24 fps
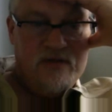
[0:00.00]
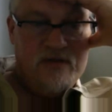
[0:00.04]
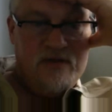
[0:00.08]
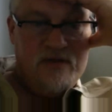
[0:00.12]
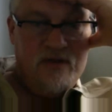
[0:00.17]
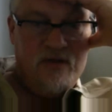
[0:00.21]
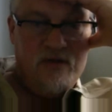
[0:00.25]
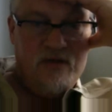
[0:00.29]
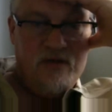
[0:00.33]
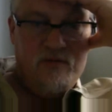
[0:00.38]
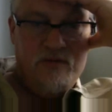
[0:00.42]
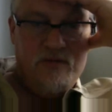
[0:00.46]

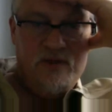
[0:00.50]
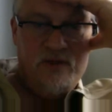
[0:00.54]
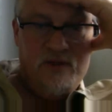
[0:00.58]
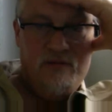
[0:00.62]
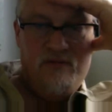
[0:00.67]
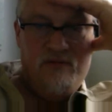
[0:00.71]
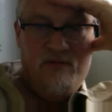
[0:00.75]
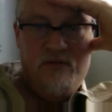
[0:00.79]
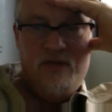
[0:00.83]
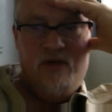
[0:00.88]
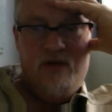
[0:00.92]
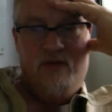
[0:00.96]
we don't
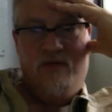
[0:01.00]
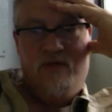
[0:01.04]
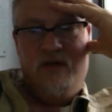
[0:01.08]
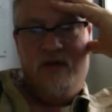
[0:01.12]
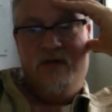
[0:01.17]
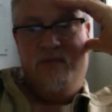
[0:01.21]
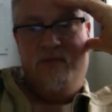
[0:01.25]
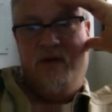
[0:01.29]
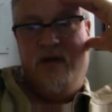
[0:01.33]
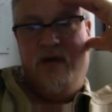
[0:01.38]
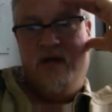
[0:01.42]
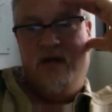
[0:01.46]

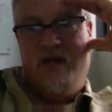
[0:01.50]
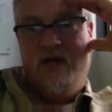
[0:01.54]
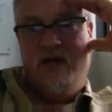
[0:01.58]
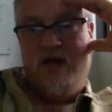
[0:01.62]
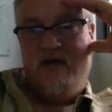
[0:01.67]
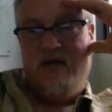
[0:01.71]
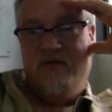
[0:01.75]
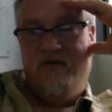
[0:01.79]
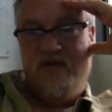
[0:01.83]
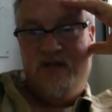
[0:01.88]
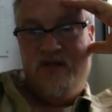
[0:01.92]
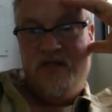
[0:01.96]
really pay a
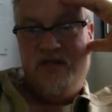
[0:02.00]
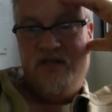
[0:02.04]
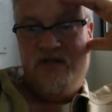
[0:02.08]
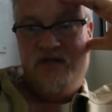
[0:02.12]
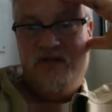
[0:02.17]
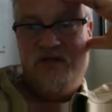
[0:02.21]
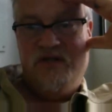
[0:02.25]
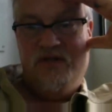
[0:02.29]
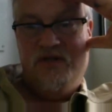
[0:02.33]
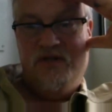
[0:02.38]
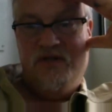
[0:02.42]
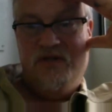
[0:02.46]
lot of
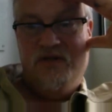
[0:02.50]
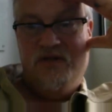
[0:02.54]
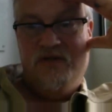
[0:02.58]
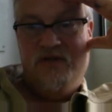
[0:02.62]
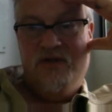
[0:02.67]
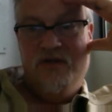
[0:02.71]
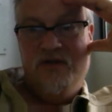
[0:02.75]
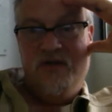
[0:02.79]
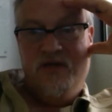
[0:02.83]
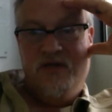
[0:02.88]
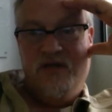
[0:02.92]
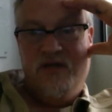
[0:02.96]
attention to.
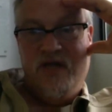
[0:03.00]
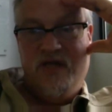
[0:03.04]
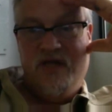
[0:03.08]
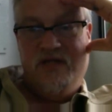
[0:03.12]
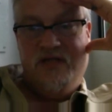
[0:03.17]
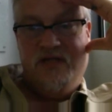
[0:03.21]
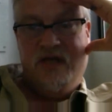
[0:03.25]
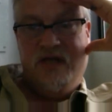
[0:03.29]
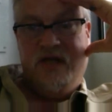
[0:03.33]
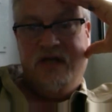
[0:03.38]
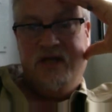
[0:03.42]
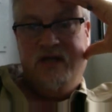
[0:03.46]

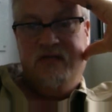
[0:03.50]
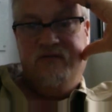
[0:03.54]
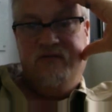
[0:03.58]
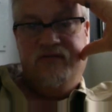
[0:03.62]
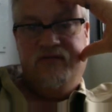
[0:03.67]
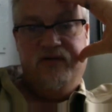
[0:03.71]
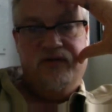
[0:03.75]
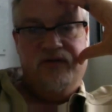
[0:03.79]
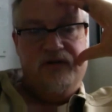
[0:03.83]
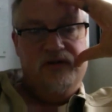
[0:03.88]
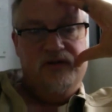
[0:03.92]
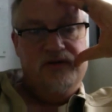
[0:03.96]
That's that
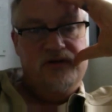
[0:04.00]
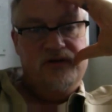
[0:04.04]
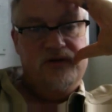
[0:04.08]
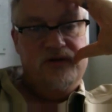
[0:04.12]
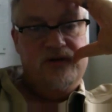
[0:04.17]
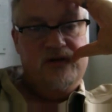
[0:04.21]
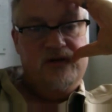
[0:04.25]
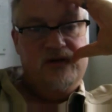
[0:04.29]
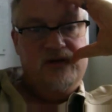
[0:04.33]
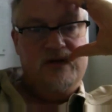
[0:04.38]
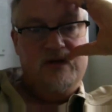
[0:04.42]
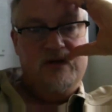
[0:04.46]
info user